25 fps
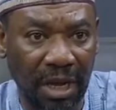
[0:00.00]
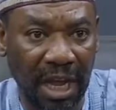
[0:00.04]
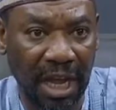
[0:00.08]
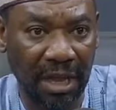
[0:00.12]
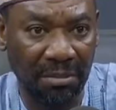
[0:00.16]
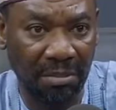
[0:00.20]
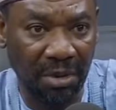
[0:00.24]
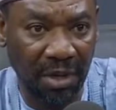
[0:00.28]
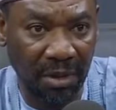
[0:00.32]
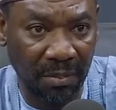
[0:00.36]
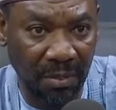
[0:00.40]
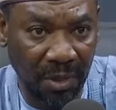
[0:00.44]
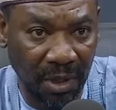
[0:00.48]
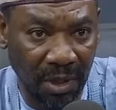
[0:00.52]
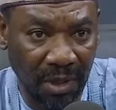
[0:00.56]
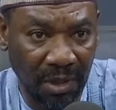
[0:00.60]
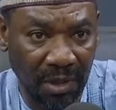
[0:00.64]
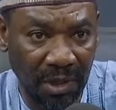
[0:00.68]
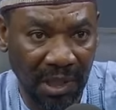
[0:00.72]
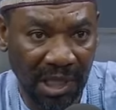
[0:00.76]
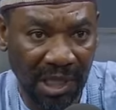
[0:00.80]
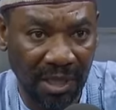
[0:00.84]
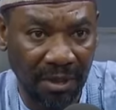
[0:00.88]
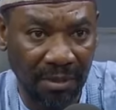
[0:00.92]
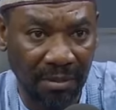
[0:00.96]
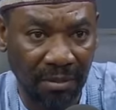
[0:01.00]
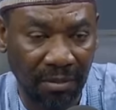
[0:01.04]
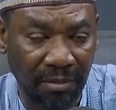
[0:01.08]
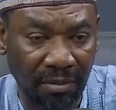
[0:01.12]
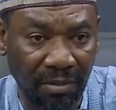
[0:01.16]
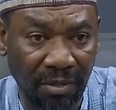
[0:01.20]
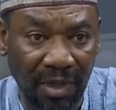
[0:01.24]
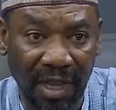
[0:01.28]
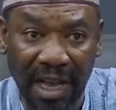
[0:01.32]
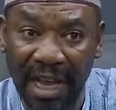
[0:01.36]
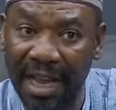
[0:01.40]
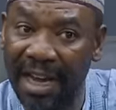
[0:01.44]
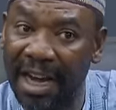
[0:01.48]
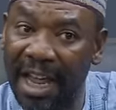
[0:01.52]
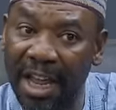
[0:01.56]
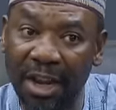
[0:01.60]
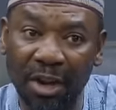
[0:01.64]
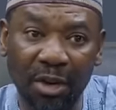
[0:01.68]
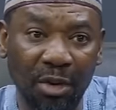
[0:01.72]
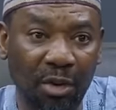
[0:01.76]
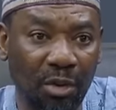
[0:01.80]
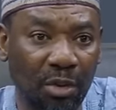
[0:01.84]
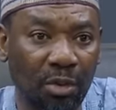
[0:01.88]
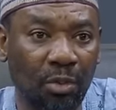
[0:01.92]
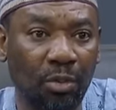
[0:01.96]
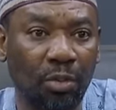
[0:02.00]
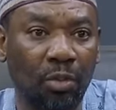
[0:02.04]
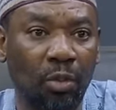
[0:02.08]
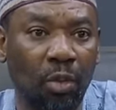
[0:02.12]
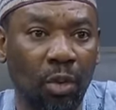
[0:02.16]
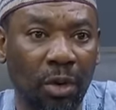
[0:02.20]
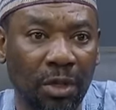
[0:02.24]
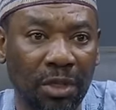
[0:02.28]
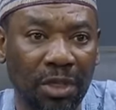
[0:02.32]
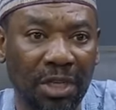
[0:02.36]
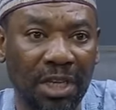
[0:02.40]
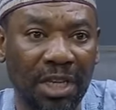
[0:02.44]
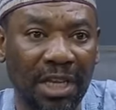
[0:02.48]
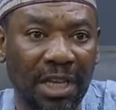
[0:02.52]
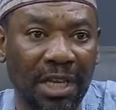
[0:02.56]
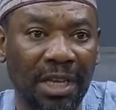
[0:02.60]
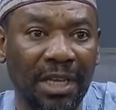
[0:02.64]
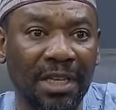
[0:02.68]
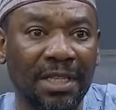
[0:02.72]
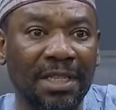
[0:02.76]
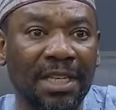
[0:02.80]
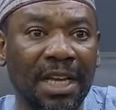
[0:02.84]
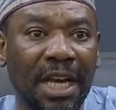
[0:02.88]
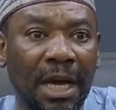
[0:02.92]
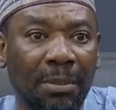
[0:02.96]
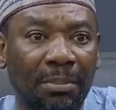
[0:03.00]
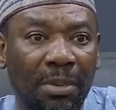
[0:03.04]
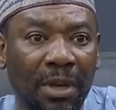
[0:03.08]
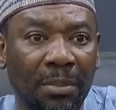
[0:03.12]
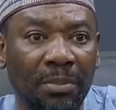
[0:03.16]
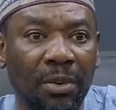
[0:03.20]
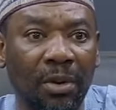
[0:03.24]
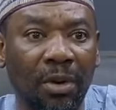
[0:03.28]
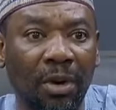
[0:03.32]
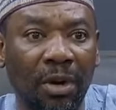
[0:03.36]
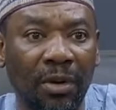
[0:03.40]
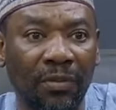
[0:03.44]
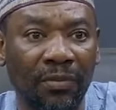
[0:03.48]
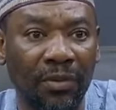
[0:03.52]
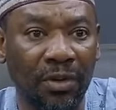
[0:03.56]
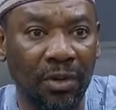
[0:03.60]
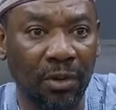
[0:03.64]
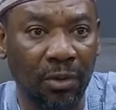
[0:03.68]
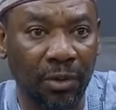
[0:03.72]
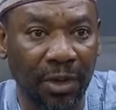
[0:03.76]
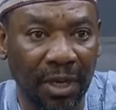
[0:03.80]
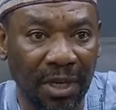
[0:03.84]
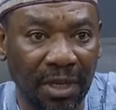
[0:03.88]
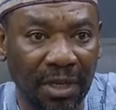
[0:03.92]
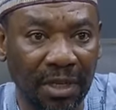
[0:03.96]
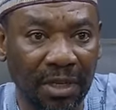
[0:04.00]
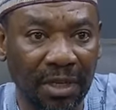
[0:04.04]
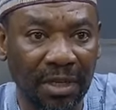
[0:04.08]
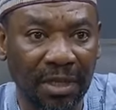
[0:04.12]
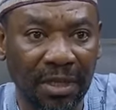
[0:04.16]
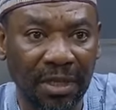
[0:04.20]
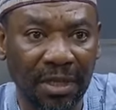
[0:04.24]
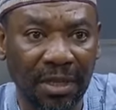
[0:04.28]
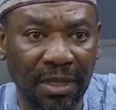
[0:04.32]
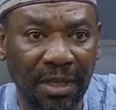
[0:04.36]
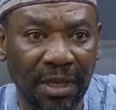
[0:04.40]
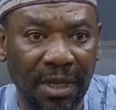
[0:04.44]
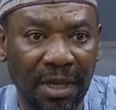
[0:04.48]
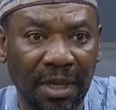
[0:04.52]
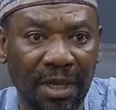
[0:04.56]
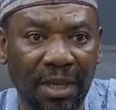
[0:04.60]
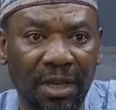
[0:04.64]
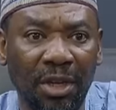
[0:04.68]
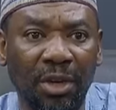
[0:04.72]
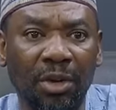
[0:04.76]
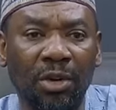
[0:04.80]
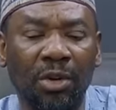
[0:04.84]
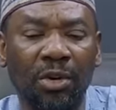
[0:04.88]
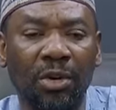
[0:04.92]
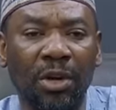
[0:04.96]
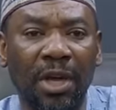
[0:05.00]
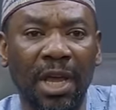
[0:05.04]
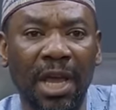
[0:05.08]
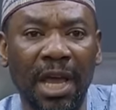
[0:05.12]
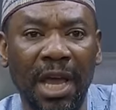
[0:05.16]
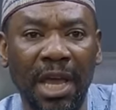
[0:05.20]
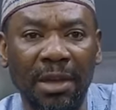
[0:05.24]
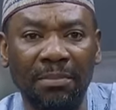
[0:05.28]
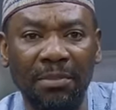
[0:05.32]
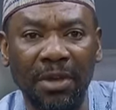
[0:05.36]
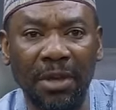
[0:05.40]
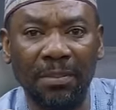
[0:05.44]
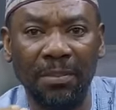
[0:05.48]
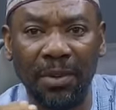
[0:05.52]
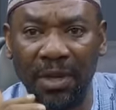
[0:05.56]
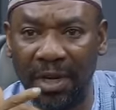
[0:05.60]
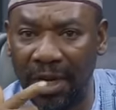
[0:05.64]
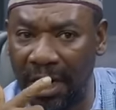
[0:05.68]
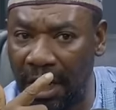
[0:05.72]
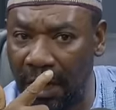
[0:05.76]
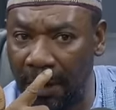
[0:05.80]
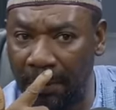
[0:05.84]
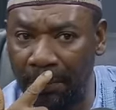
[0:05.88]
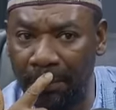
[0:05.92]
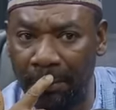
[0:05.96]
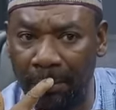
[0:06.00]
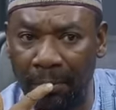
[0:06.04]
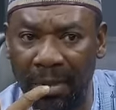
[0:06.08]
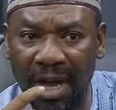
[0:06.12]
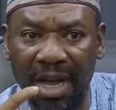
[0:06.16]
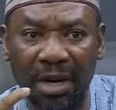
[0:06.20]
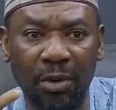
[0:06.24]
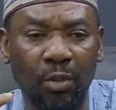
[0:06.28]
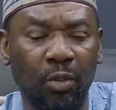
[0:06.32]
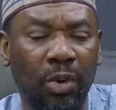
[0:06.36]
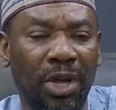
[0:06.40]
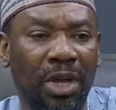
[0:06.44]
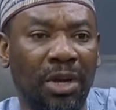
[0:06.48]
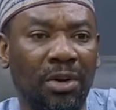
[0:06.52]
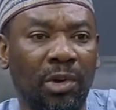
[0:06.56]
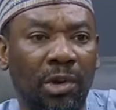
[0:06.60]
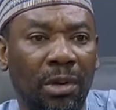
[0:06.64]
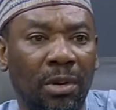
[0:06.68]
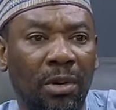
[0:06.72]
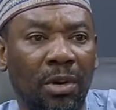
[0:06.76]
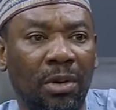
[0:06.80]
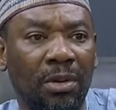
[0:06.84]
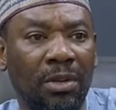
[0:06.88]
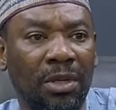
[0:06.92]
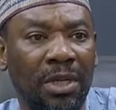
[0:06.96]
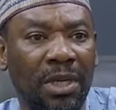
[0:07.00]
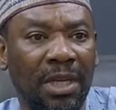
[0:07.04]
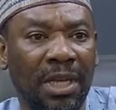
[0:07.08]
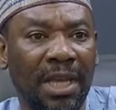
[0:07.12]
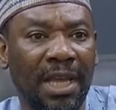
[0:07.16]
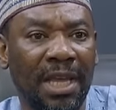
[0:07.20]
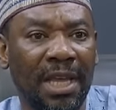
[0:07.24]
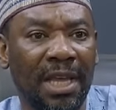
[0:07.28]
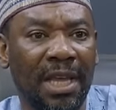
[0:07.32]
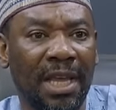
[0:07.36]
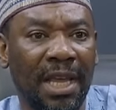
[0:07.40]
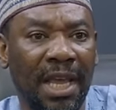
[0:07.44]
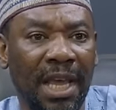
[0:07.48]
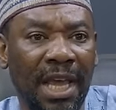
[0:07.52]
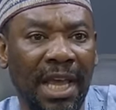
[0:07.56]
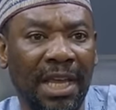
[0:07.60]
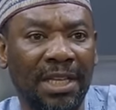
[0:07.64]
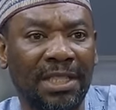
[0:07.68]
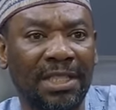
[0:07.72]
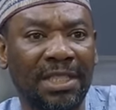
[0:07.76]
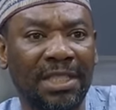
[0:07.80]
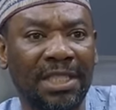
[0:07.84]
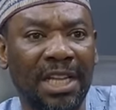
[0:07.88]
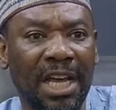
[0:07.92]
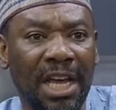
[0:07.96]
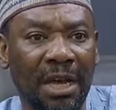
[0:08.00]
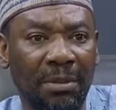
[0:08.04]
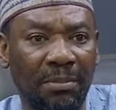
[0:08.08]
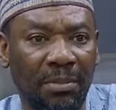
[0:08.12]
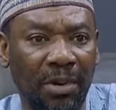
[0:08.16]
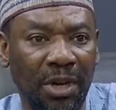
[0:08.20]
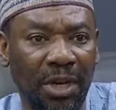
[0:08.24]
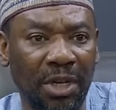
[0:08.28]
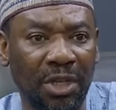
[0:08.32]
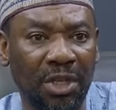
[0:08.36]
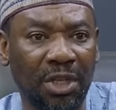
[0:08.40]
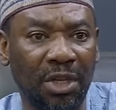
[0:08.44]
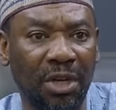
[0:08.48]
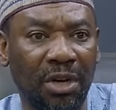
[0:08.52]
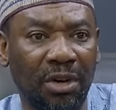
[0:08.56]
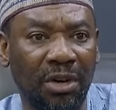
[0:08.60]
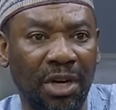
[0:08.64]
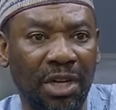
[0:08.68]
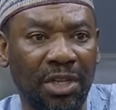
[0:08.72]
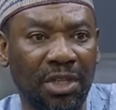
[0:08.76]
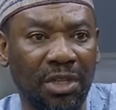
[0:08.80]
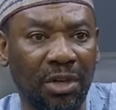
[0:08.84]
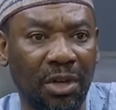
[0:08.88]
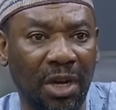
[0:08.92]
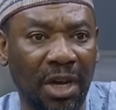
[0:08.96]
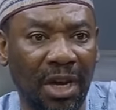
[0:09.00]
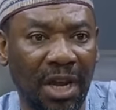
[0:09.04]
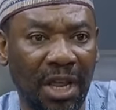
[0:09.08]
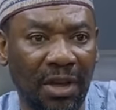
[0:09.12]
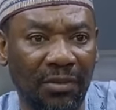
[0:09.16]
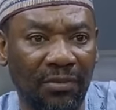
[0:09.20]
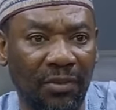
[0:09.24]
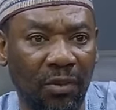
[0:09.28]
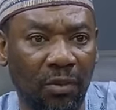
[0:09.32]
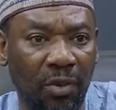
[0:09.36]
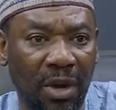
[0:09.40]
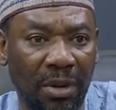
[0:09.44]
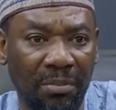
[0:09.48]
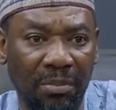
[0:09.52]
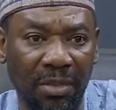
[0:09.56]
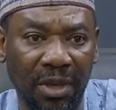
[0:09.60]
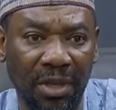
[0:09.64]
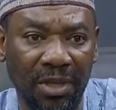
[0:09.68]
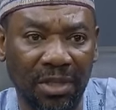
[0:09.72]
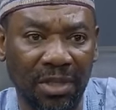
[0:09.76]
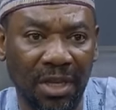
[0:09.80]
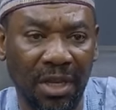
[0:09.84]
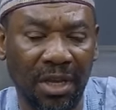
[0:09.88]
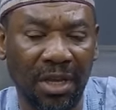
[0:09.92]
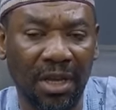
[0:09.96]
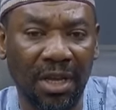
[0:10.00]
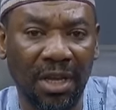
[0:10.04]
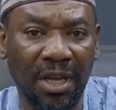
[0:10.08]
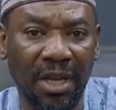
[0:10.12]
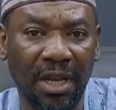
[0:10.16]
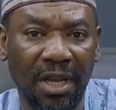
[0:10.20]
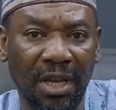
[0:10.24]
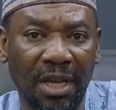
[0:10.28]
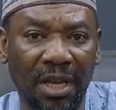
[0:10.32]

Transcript: IBB, and I know what he is capable of doing. You know, IBB in a man way down establish rich level when we say,